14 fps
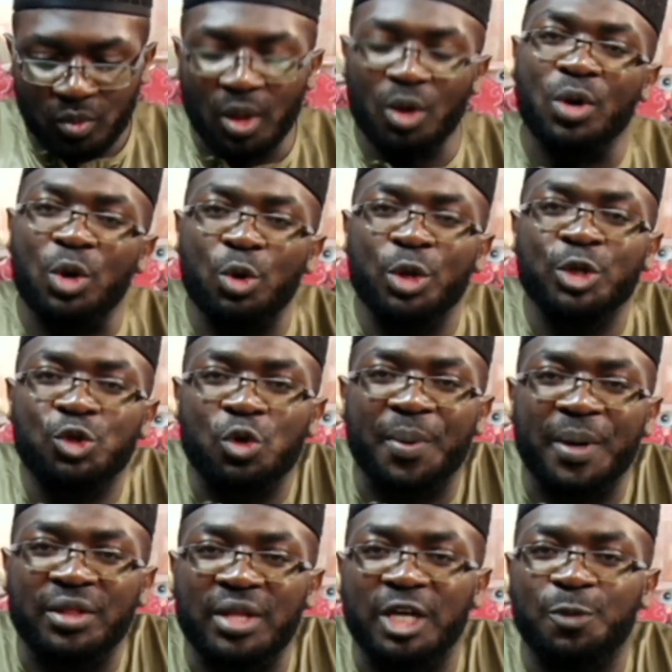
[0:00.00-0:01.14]
we are going to stop
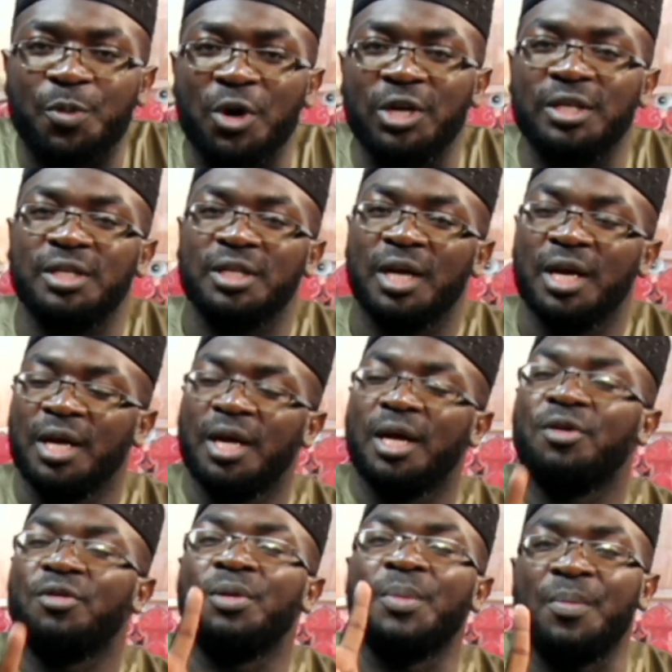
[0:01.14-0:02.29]
at that point
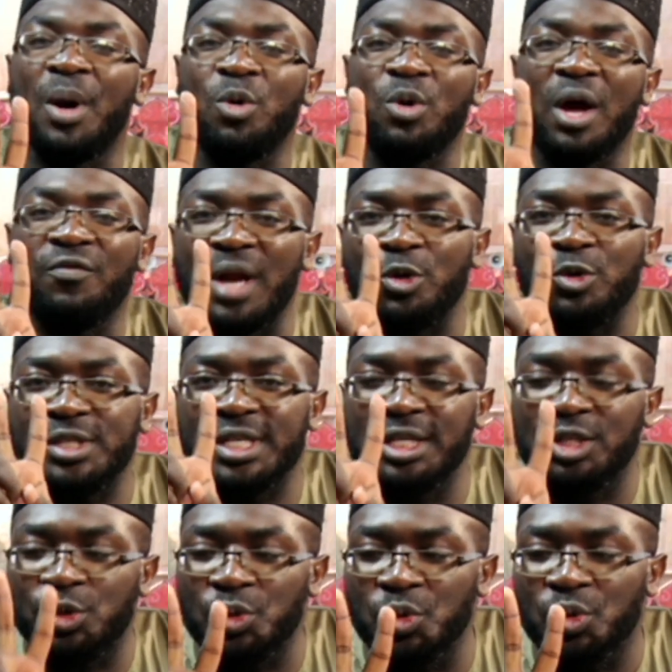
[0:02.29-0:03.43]
remember we have now
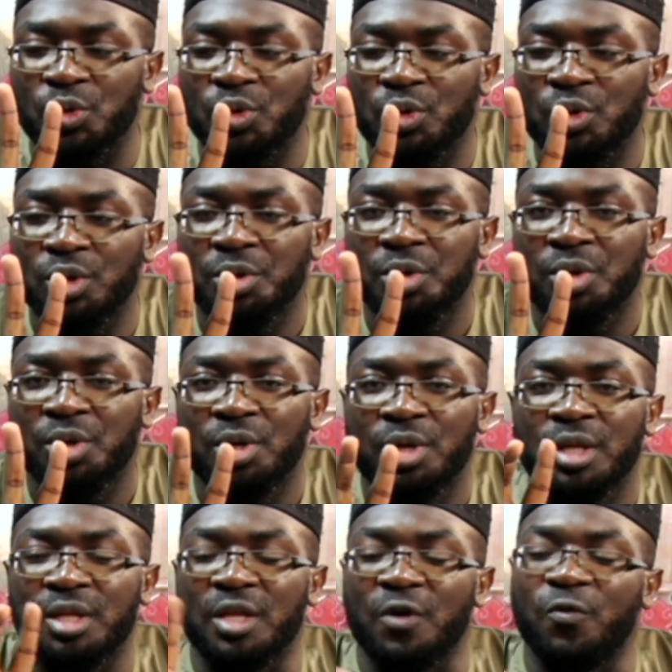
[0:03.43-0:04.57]
seen two
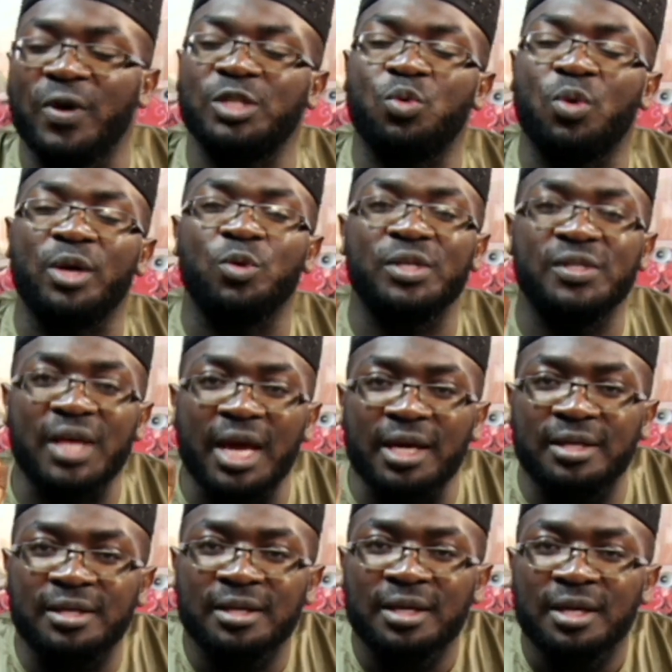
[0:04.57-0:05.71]
the first one we
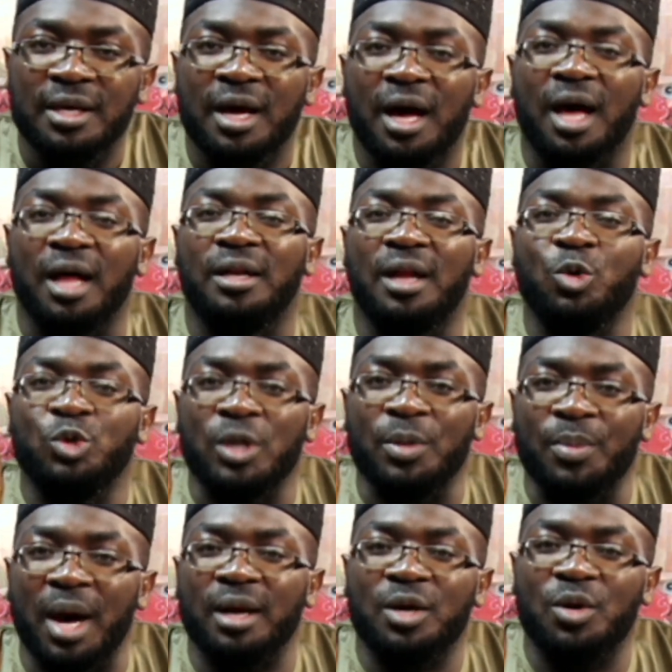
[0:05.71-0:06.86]
said allah
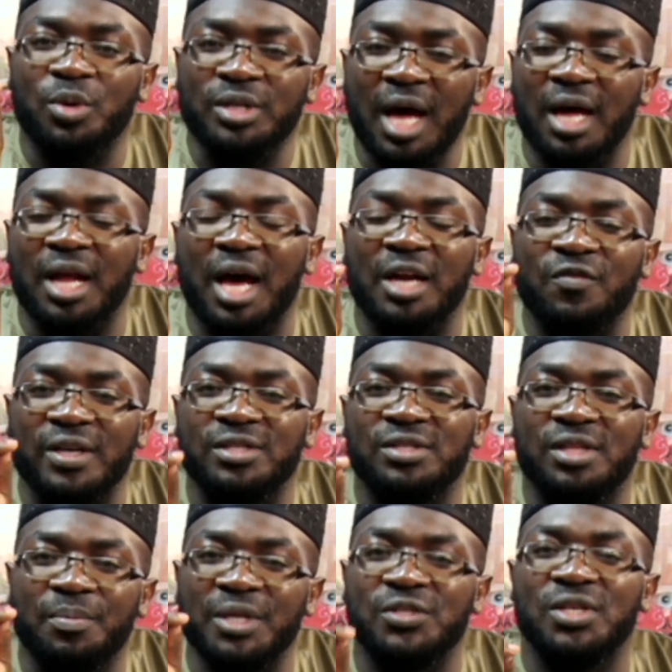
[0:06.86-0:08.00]
tabarak ta'ala advised
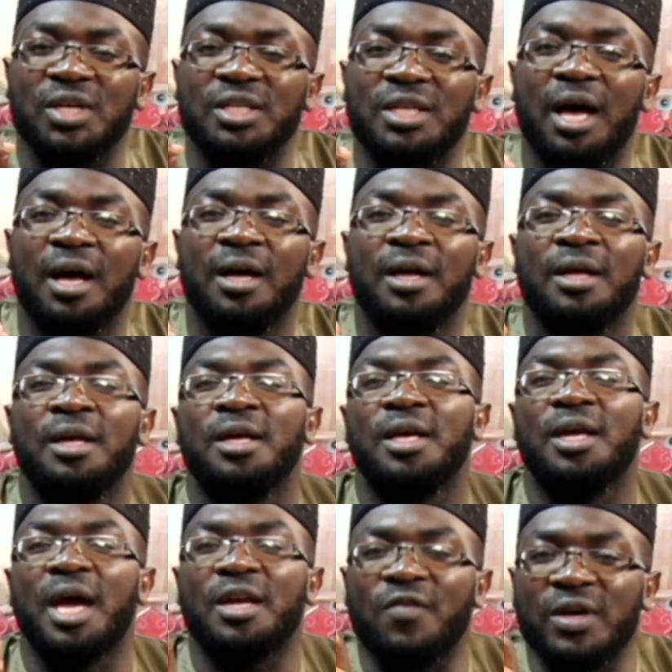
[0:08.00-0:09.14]
the messenger
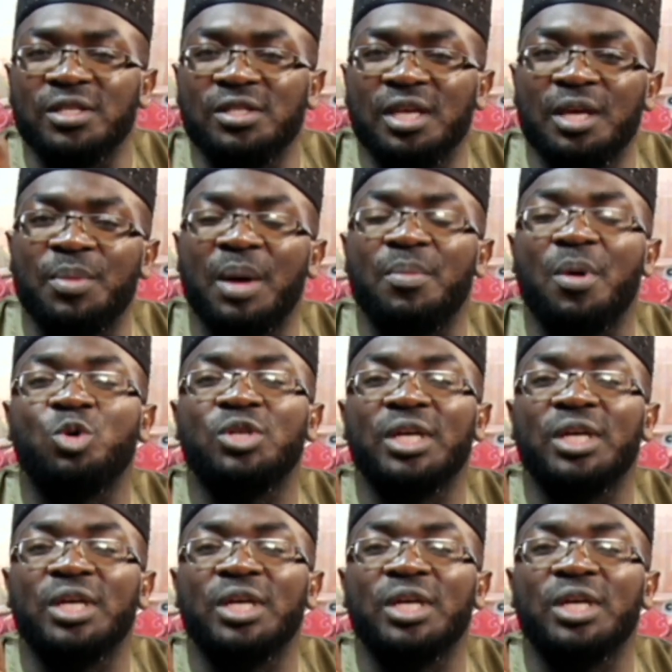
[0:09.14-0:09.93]
he advised him about